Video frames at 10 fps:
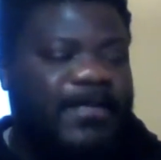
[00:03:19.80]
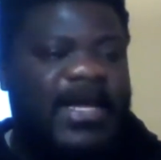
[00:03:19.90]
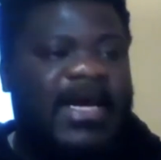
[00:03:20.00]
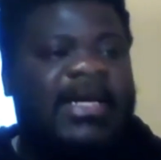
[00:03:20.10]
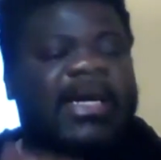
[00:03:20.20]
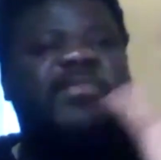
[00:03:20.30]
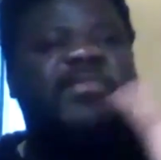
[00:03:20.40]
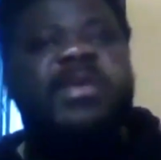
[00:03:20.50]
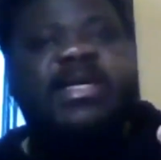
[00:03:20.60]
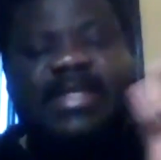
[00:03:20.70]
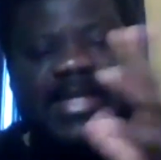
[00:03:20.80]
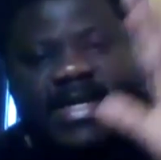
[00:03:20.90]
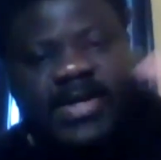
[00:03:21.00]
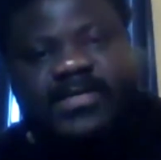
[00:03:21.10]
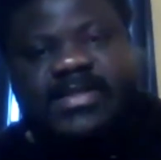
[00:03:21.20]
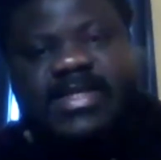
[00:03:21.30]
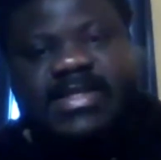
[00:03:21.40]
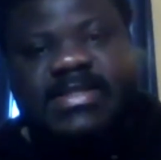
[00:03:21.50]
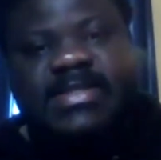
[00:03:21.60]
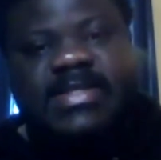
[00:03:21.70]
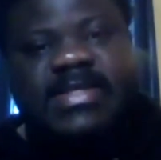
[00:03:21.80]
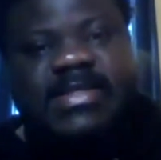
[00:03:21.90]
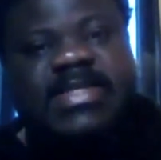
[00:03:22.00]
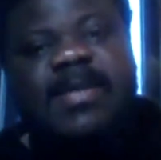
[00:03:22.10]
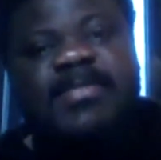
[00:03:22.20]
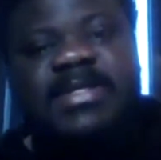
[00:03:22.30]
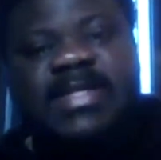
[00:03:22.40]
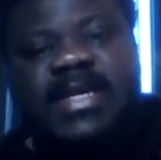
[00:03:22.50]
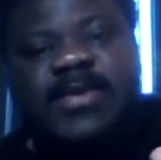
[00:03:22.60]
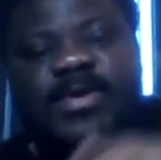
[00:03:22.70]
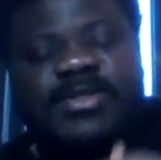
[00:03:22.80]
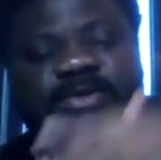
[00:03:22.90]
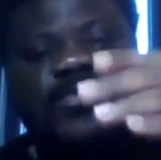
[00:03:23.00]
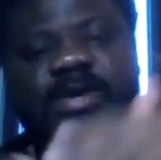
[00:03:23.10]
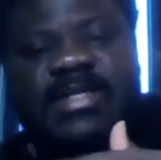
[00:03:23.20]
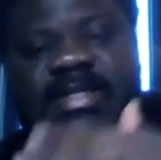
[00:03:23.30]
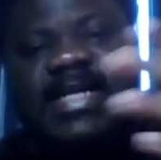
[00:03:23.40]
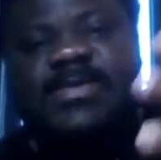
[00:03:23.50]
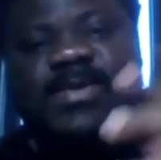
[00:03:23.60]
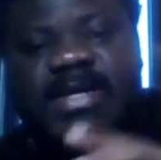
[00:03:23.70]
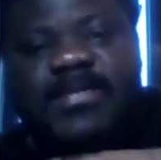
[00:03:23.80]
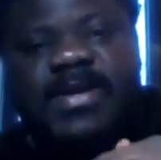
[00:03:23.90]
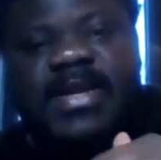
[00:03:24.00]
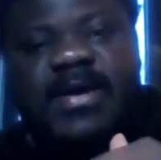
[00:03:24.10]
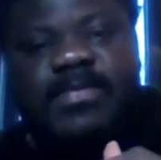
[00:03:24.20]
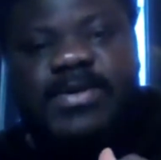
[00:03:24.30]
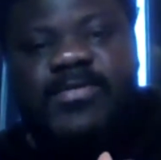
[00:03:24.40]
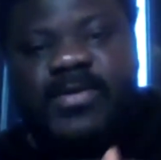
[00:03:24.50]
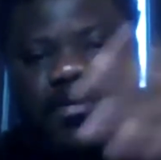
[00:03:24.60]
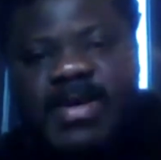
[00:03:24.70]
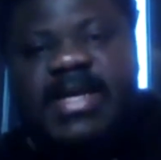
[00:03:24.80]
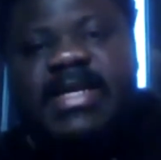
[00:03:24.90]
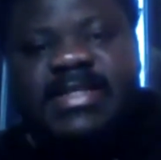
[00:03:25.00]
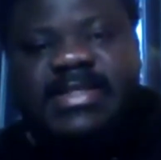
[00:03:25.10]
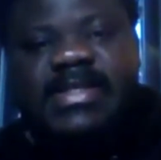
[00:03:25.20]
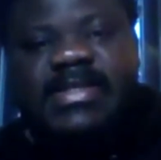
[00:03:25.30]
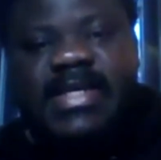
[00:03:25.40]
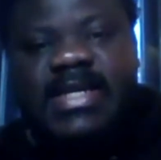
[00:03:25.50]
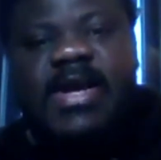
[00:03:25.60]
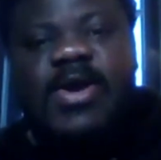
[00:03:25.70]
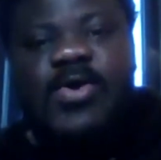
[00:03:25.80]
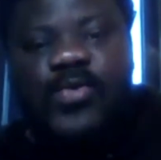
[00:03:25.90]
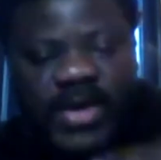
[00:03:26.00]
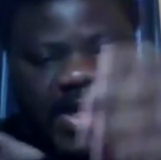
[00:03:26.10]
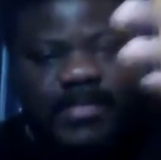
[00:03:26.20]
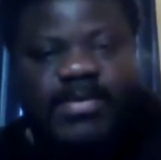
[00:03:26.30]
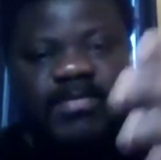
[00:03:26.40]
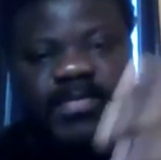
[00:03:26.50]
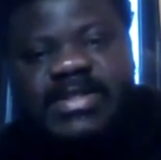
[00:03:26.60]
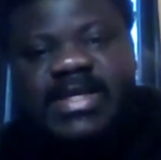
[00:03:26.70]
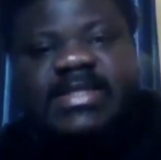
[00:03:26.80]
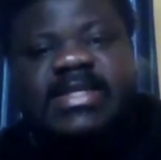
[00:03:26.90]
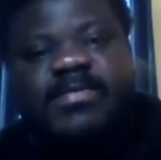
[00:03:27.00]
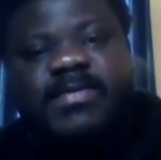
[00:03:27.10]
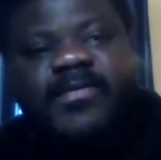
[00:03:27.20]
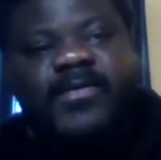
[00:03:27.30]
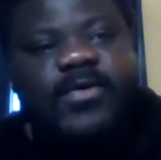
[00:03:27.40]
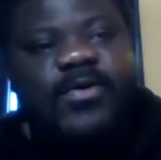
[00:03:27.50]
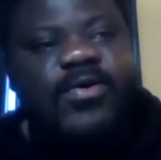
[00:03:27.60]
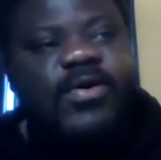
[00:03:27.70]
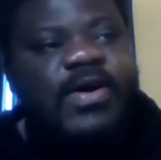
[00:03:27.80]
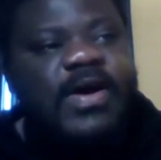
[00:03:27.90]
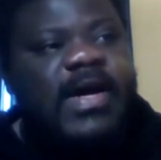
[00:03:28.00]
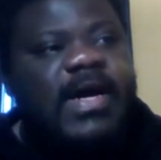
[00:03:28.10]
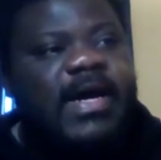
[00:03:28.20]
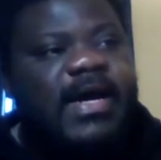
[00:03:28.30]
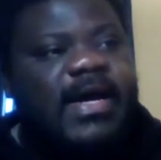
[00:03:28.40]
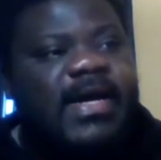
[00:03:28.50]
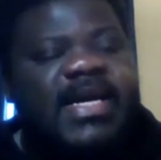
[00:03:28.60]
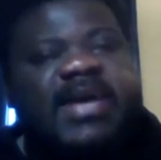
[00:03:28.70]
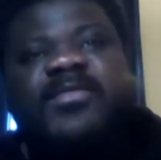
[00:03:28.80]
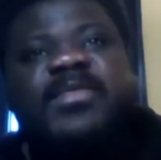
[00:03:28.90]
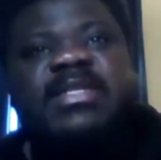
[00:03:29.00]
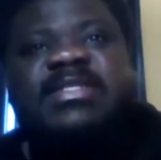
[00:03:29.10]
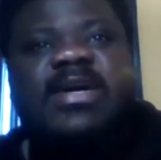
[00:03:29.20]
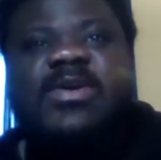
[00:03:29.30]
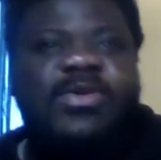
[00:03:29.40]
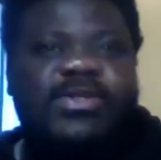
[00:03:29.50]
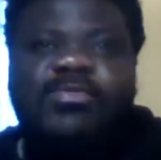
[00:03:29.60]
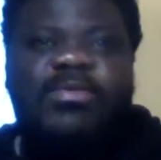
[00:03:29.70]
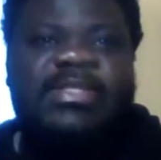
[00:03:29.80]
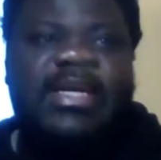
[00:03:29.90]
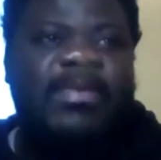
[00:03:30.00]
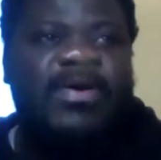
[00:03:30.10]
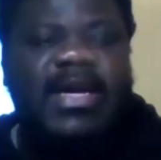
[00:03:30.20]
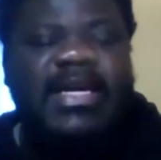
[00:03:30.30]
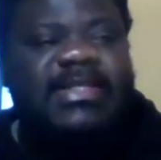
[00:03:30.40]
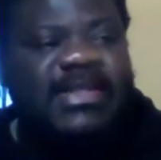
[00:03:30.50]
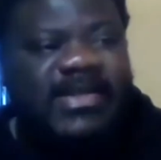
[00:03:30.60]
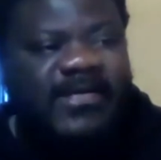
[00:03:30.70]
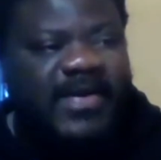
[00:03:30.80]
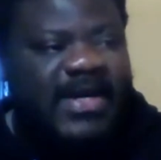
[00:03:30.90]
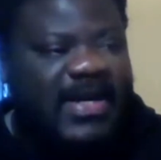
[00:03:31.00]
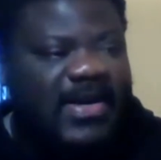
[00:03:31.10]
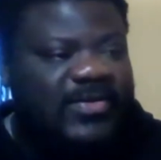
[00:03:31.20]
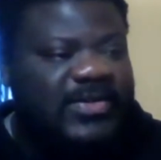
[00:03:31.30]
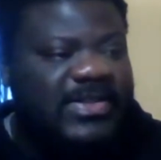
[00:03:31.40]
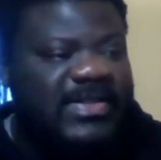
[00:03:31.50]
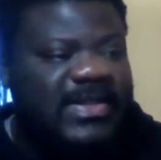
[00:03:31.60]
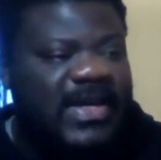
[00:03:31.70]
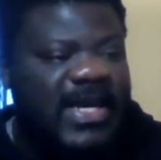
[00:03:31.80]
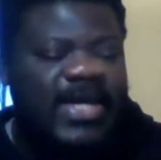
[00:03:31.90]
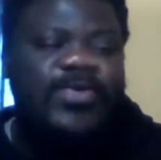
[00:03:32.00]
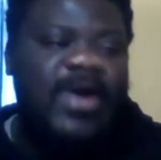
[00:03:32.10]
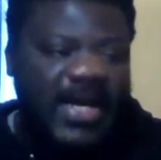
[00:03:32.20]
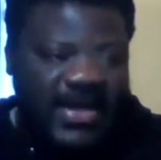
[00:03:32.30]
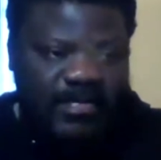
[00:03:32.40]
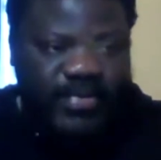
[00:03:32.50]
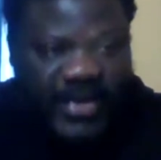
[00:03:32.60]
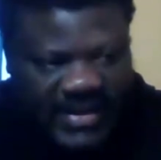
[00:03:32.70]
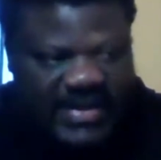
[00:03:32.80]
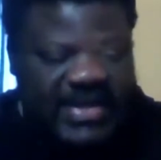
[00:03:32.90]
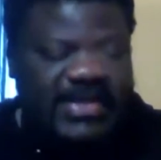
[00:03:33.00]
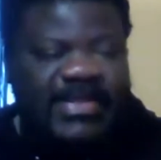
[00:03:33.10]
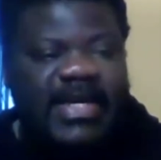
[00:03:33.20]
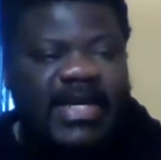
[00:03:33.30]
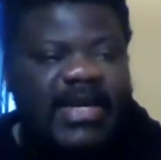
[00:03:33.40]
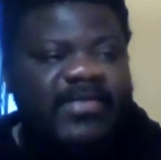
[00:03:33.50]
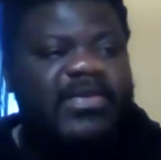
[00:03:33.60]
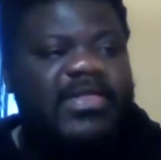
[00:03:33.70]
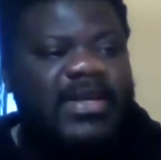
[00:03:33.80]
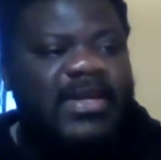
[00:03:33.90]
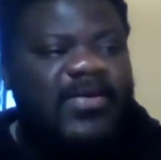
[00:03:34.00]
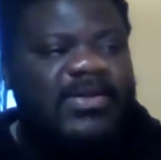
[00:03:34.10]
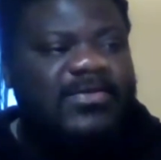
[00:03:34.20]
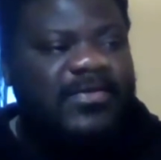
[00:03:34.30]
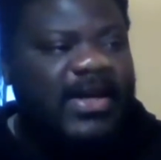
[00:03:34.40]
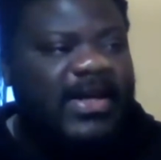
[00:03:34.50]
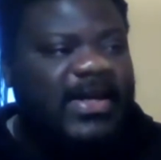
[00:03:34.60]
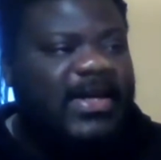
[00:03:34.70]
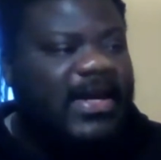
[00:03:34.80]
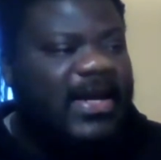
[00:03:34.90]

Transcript: a government and head of states summit, and we're tasked with coming up with recommendations that would then be presented before governments across about 80 different countries. And you had the presidents there and everything. It was really